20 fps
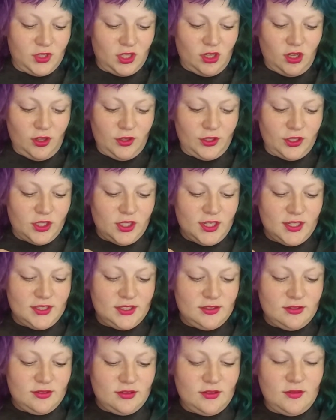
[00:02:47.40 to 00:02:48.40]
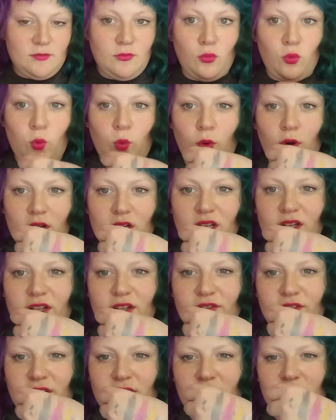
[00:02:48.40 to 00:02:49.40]
color. It's more
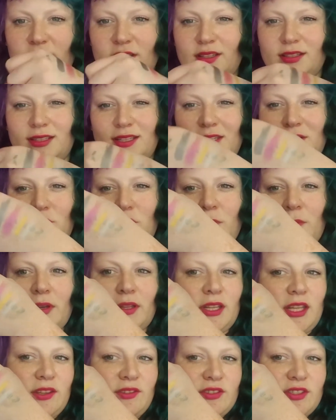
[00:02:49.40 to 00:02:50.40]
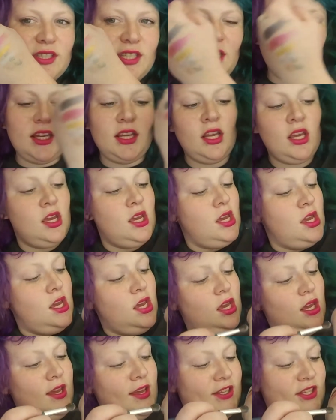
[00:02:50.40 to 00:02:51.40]
of a, so you can really see it.
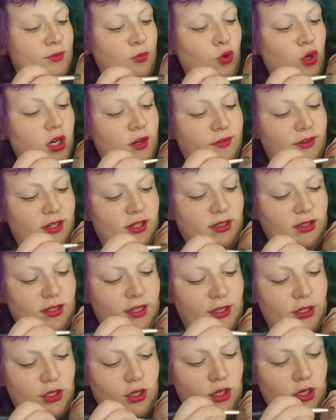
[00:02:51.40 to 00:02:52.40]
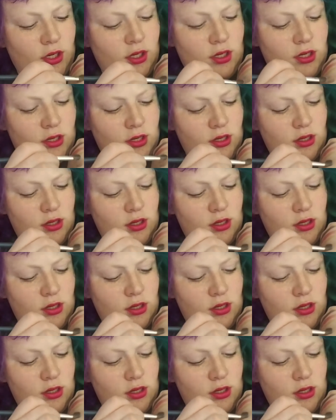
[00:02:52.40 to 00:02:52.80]
It's more of a glitter.